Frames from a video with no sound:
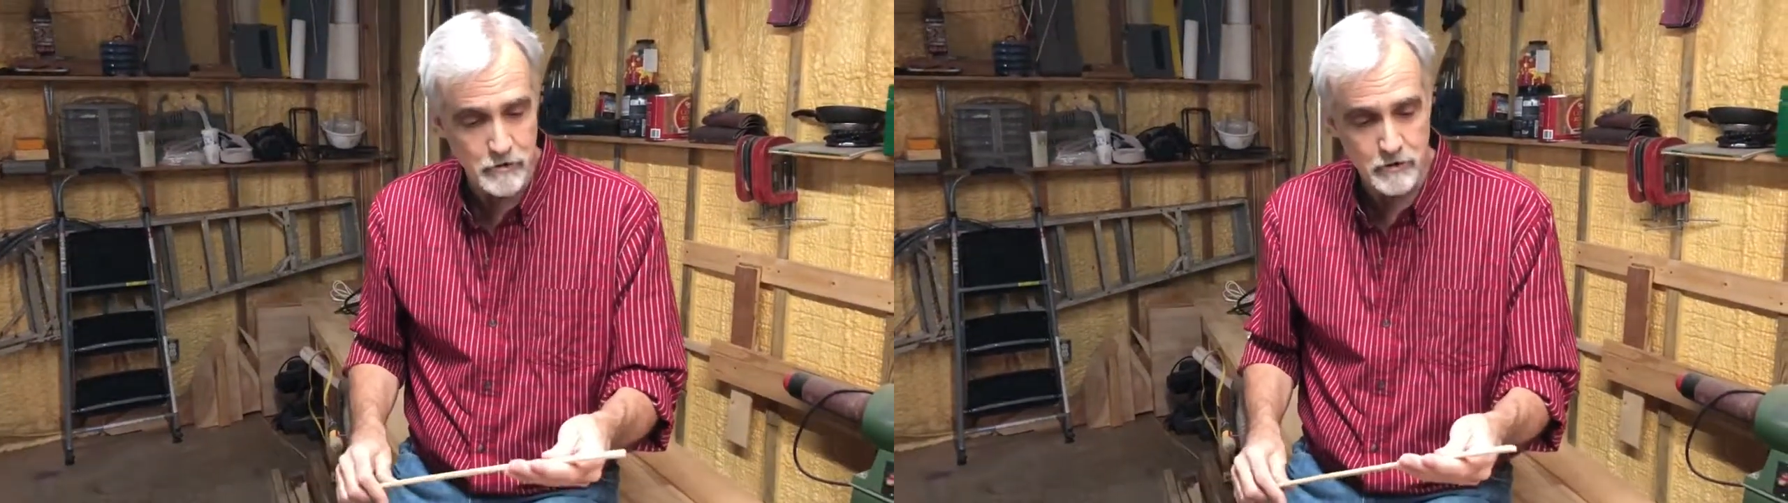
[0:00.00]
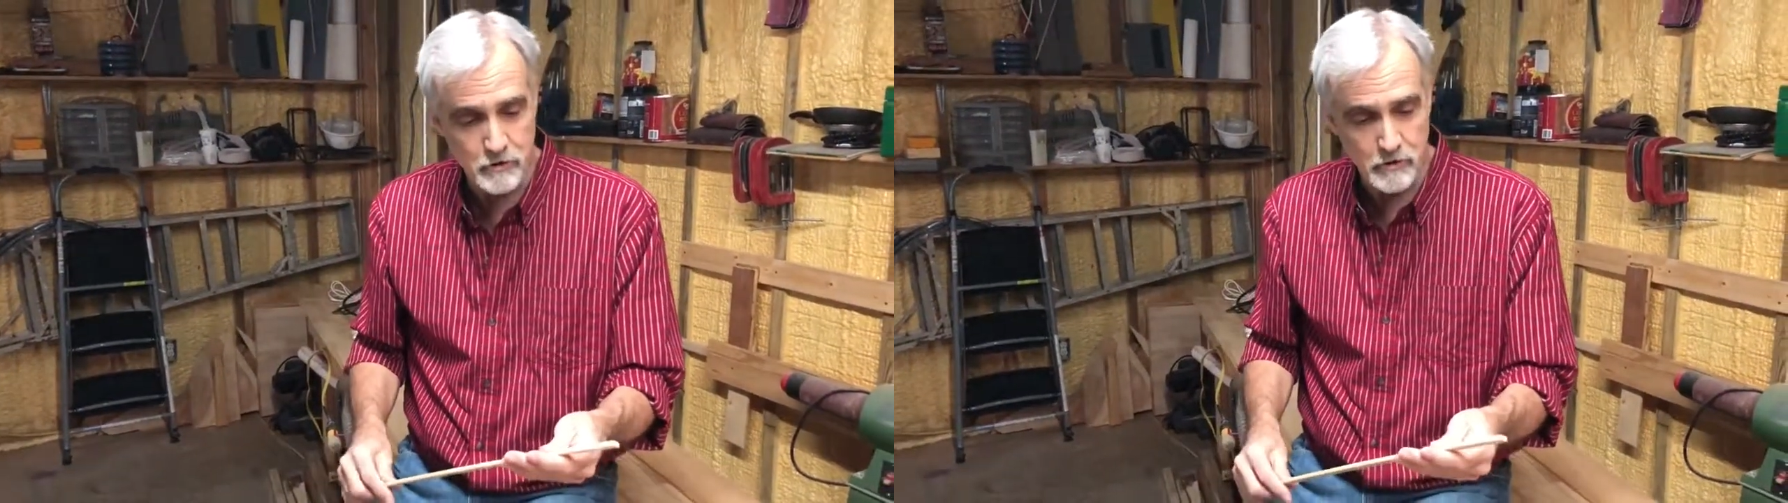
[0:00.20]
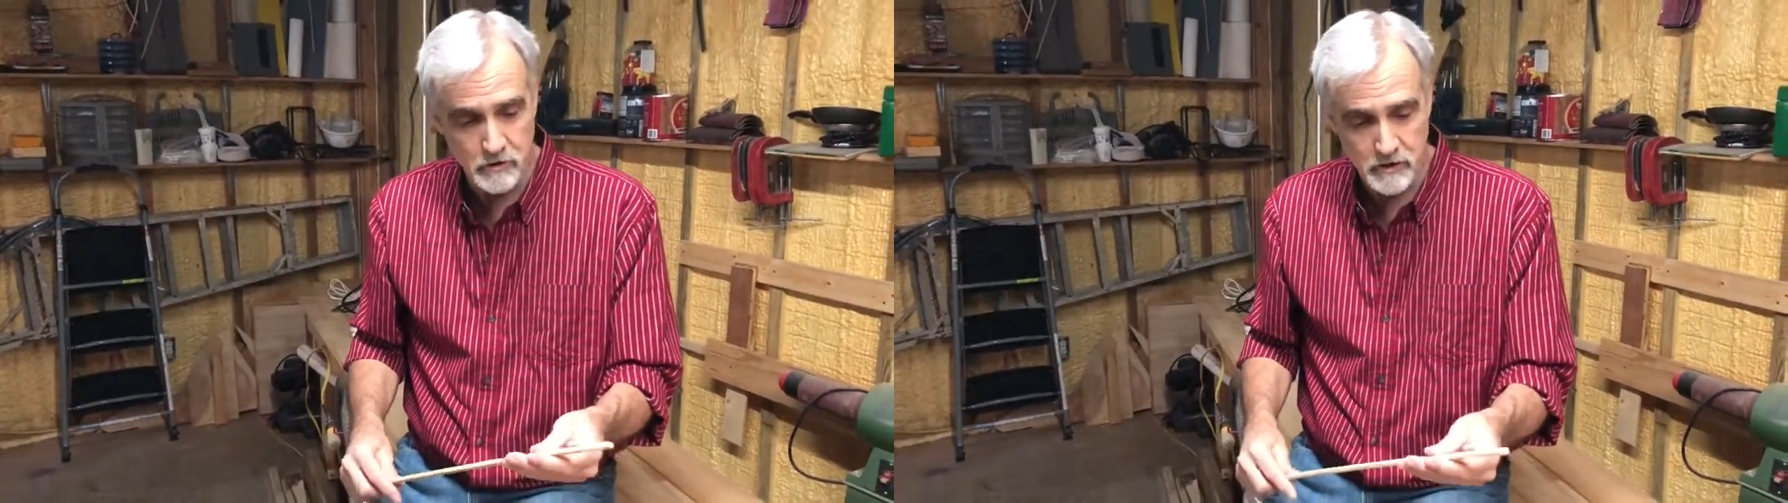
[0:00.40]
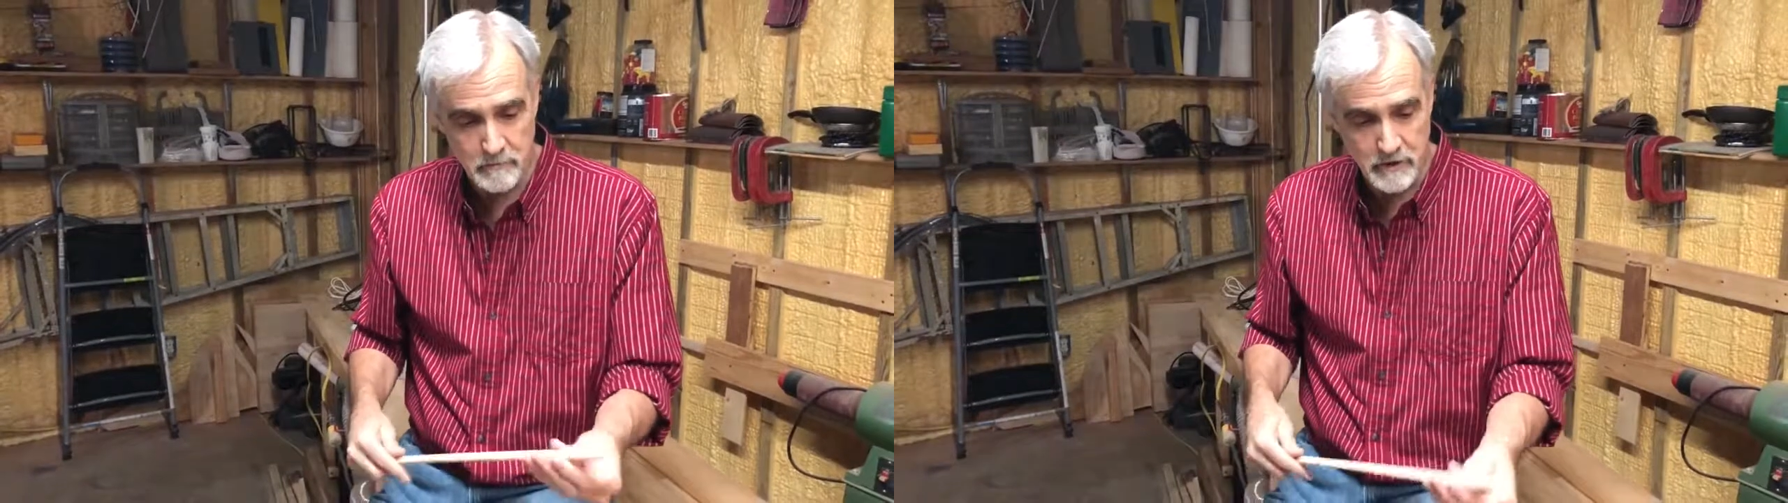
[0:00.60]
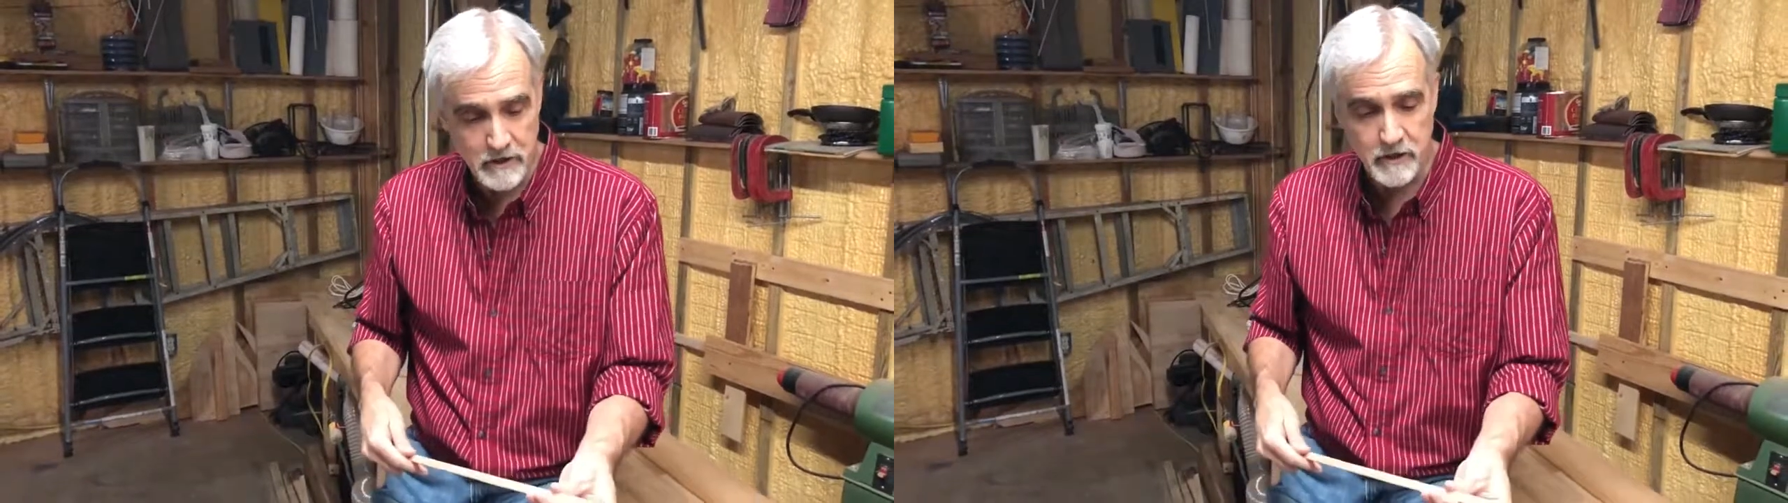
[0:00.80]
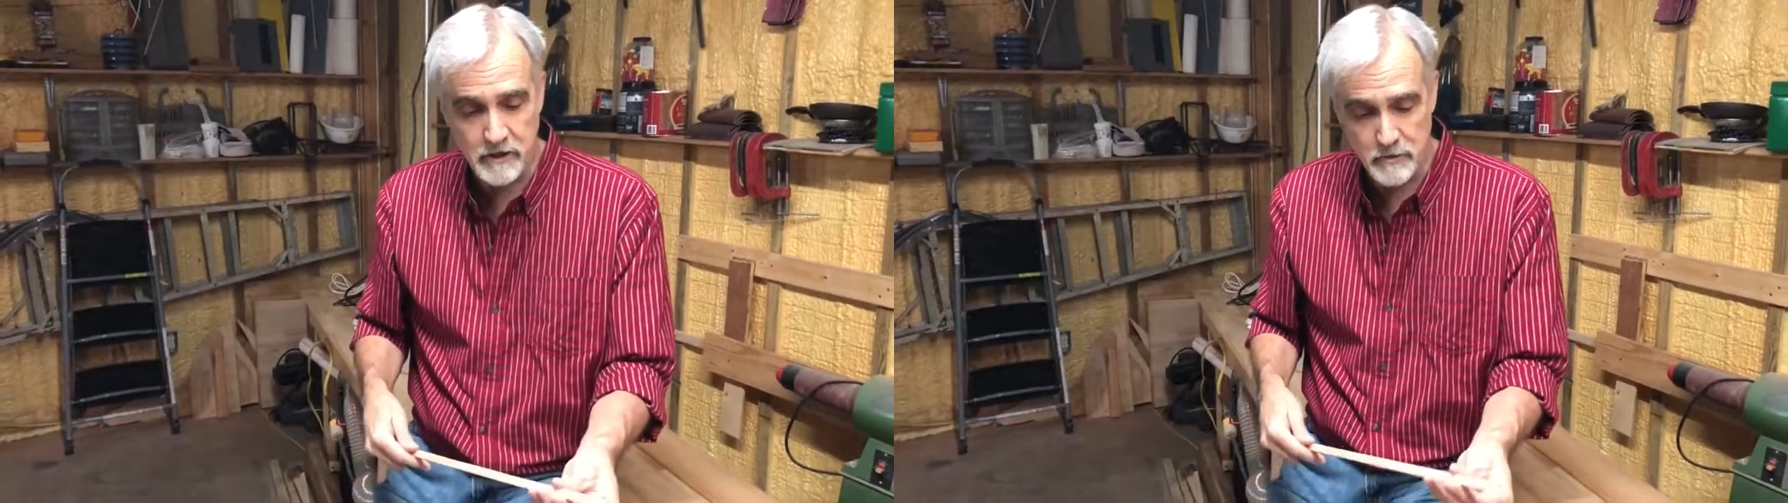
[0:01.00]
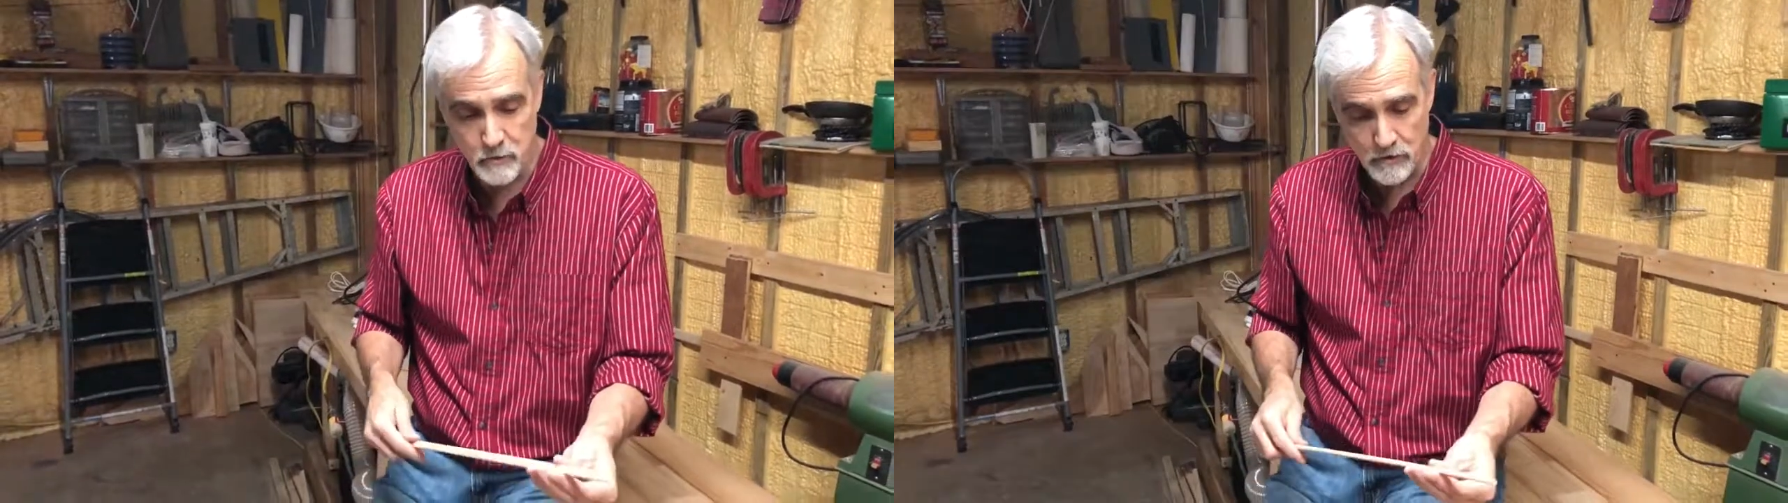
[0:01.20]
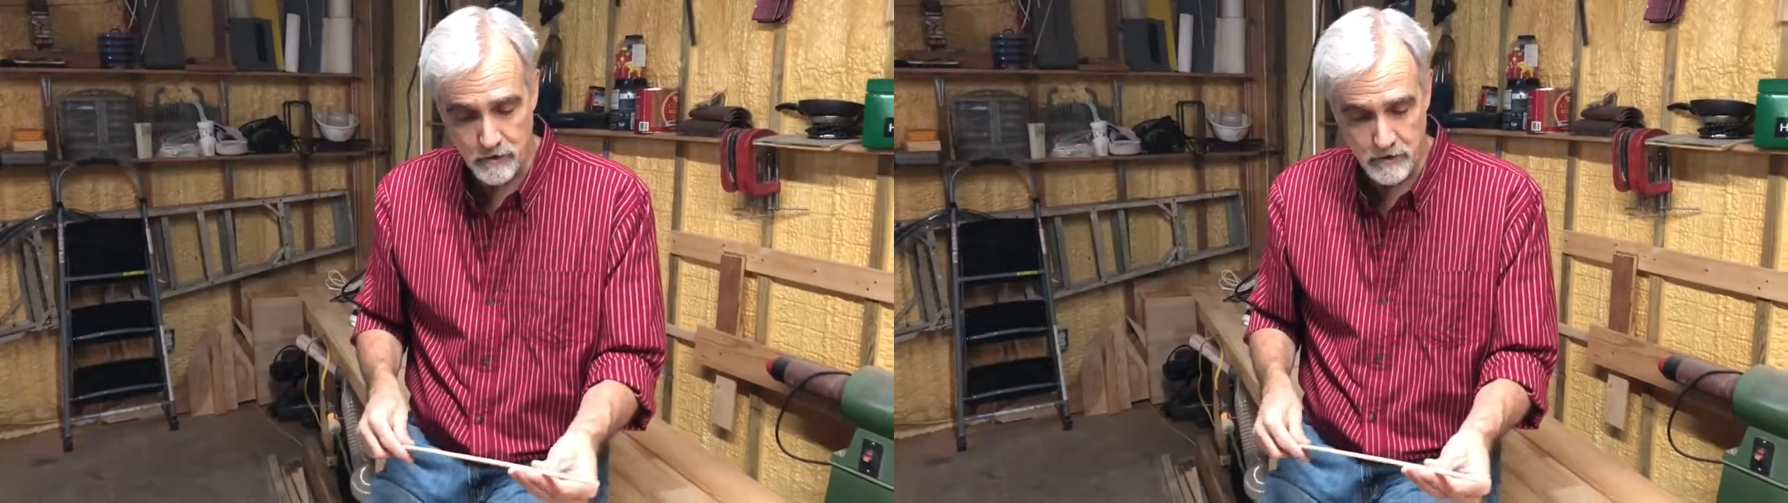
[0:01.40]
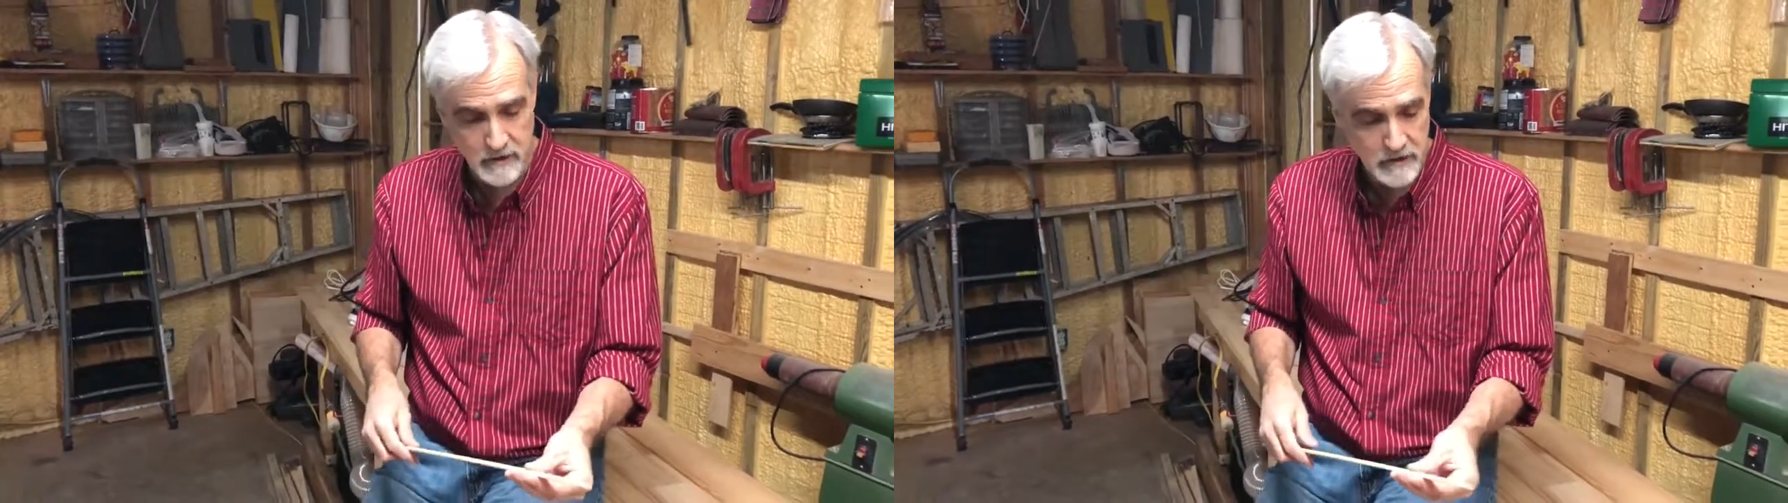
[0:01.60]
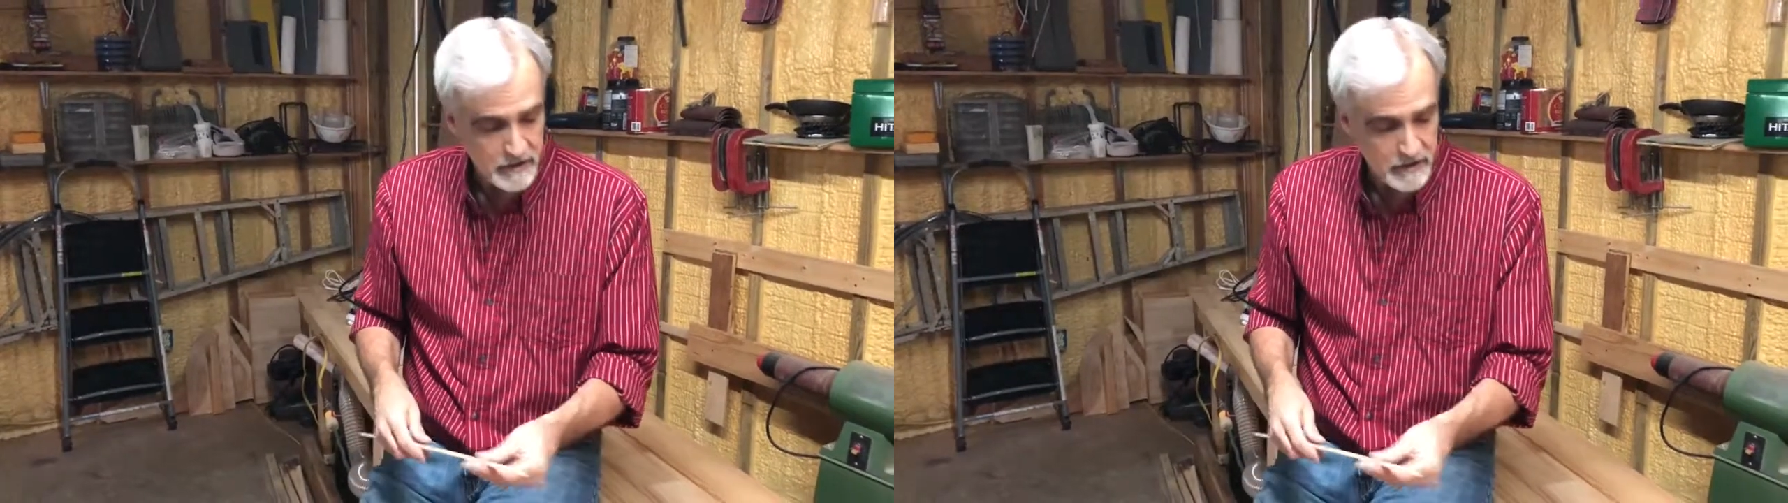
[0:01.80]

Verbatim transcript: or so doing it, but I think it's worth it.